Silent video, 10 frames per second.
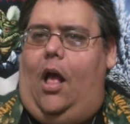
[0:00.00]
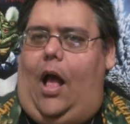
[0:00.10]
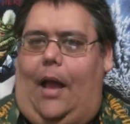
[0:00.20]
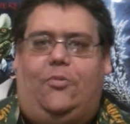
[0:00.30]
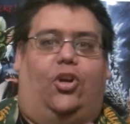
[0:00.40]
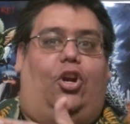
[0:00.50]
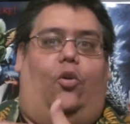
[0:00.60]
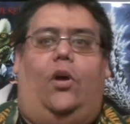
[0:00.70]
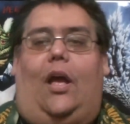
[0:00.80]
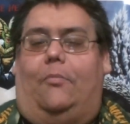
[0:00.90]
I'm gonna
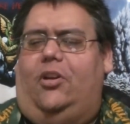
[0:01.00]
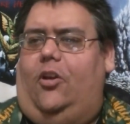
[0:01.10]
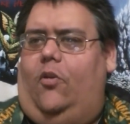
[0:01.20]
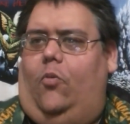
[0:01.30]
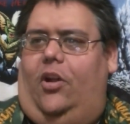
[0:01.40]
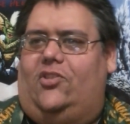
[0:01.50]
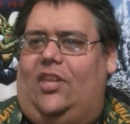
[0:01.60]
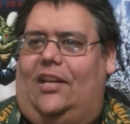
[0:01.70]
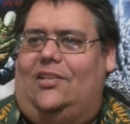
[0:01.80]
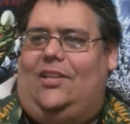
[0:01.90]
go and watch
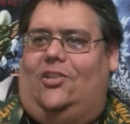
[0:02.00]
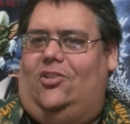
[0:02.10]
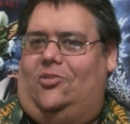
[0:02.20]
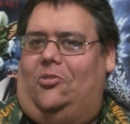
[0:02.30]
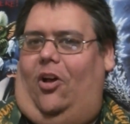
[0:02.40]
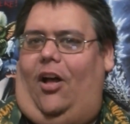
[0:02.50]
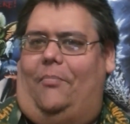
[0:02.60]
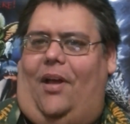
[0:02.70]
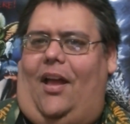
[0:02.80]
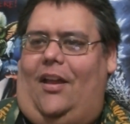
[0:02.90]
that, because that just
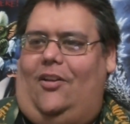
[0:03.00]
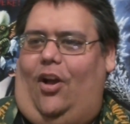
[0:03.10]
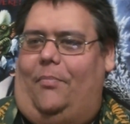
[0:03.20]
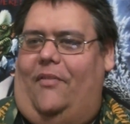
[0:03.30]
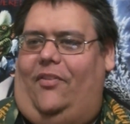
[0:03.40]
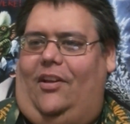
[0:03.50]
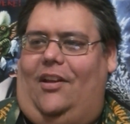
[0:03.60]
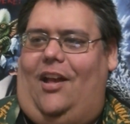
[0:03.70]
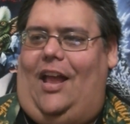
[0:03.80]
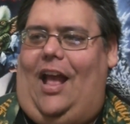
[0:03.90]
caught my fucking
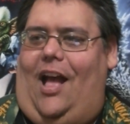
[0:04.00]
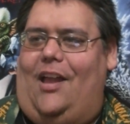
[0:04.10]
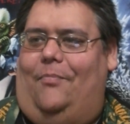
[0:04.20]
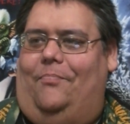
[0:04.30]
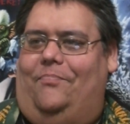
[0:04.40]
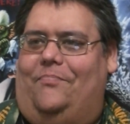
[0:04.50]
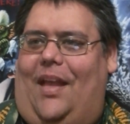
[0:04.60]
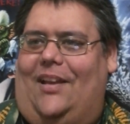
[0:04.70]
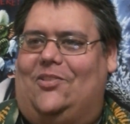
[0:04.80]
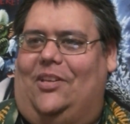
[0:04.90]
eye. I am
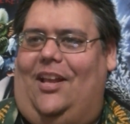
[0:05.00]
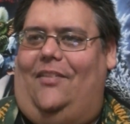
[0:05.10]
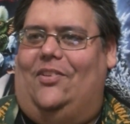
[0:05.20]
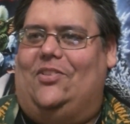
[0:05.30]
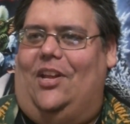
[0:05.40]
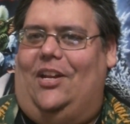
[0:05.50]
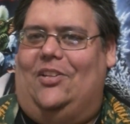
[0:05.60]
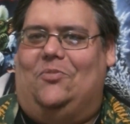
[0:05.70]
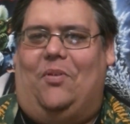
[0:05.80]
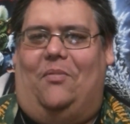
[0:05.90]
actually kind of excited.
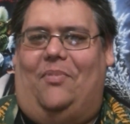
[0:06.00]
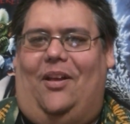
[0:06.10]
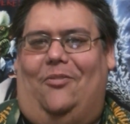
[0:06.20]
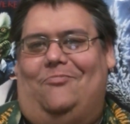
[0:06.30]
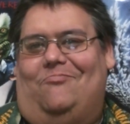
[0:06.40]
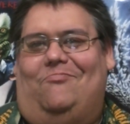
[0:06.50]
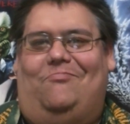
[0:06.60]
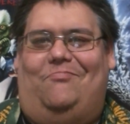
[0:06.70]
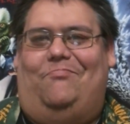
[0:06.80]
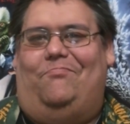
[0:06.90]
It's been about
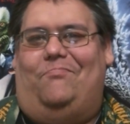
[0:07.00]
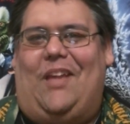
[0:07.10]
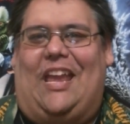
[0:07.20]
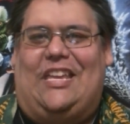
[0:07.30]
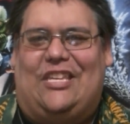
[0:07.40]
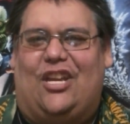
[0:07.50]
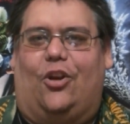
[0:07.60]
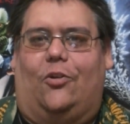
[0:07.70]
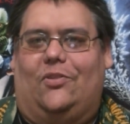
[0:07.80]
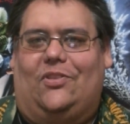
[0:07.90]
8
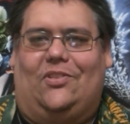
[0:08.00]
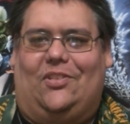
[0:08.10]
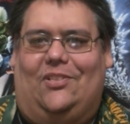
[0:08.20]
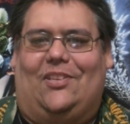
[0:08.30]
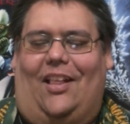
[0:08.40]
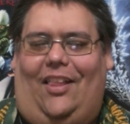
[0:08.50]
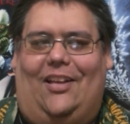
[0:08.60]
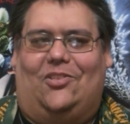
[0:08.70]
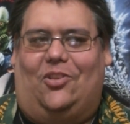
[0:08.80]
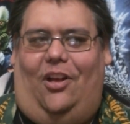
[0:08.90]
years since I
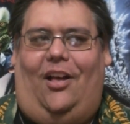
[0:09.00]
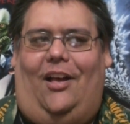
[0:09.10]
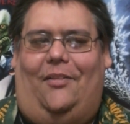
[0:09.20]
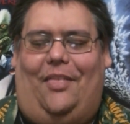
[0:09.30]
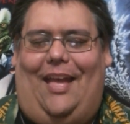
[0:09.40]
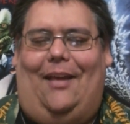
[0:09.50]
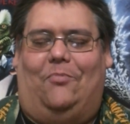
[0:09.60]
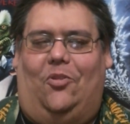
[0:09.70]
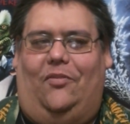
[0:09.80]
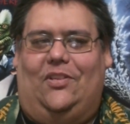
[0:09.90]
last saw
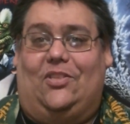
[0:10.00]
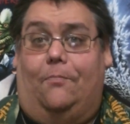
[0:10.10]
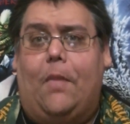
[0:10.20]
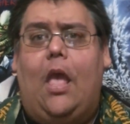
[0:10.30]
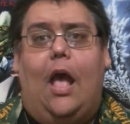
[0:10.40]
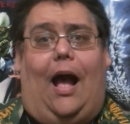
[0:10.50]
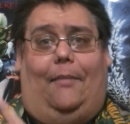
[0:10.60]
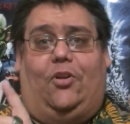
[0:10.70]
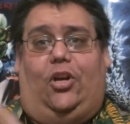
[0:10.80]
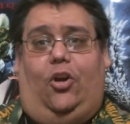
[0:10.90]
that movie, so
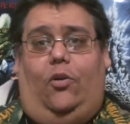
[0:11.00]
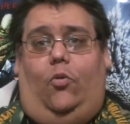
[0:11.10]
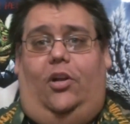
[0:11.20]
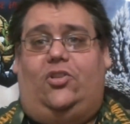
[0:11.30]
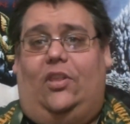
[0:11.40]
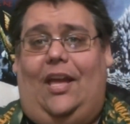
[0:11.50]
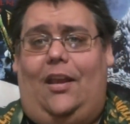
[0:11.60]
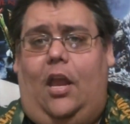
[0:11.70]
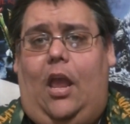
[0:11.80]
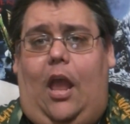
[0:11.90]
I'm gonna go and watch that.
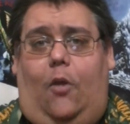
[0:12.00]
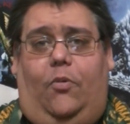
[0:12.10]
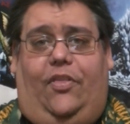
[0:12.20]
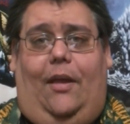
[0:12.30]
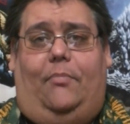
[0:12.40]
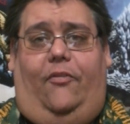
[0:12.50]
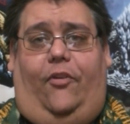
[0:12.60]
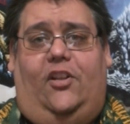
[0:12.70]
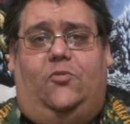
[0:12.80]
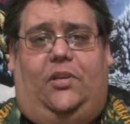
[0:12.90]
And with that, my
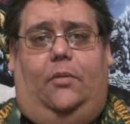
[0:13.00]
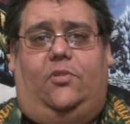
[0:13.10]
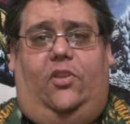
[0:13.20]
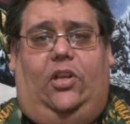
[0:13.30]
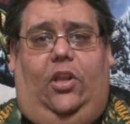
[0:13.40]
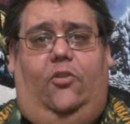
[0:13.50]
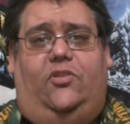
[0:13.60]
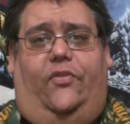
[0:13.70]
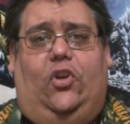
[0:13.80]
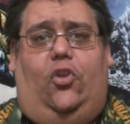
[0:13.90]
friends, we come to the
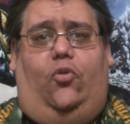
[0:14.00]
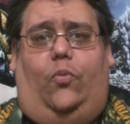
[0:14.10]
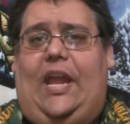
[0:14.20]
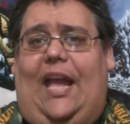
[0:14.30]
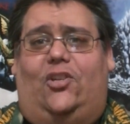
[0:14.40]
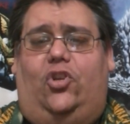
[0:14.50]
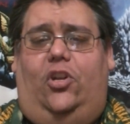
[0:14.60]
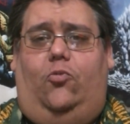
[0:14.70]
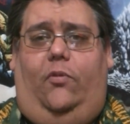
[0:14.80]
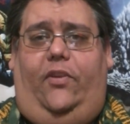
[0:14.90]
close of another reaction
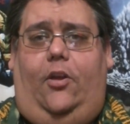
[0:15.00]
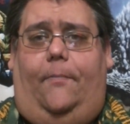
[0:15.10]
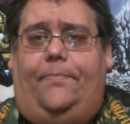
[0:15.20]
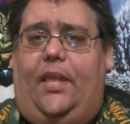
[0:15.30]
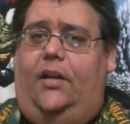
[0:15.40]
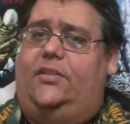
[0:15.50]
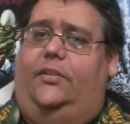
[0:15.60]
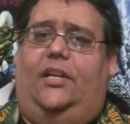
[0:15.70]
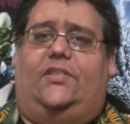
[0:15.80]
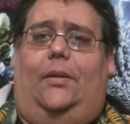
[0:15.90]
and review.
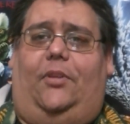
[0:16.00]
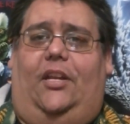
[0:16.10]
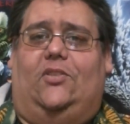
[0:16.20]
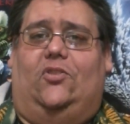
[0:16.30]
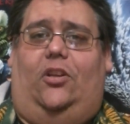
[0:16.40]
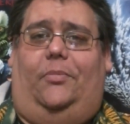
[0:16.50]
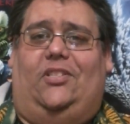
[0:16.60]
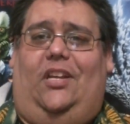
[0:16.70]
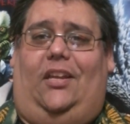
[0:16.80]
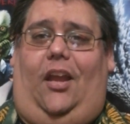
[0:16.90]
Until next time, ladies and gentlemen,
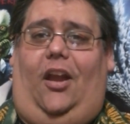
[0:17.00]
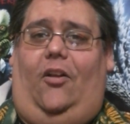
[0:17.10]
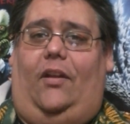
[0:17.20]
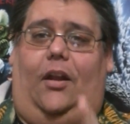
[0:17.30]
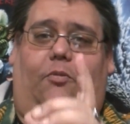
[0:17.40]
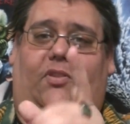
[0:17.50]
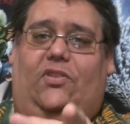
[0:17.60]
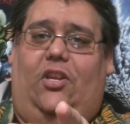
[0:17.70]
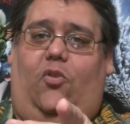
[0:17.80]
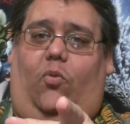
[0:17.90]
take care, and I will
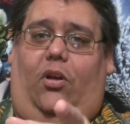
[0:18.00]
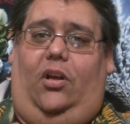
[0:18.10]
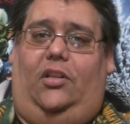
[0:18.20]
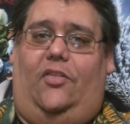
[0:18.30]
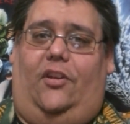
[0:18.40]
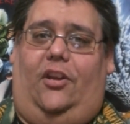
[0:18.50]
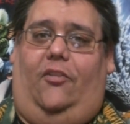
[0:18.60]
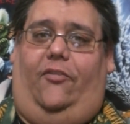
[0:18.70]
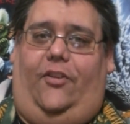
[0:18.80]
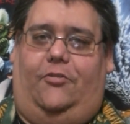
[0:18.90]
see you all in the
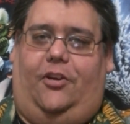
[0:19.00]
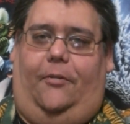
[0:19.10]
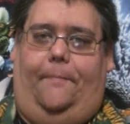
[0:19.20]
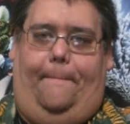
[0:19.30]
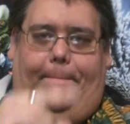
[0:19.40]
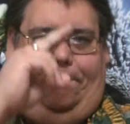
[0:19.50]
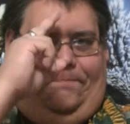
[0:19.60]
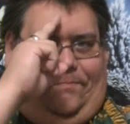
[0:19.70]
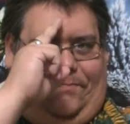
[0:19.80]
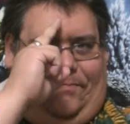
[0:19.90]
near future.
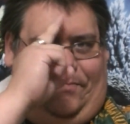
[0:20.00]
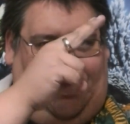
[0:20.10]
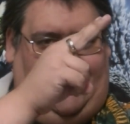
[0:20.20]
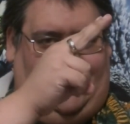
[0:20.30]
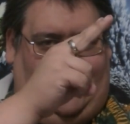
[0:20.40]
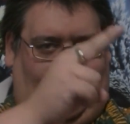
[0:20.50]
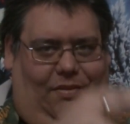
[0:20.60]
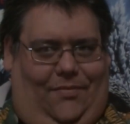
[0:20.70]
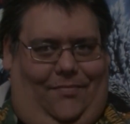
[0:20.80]
Peace.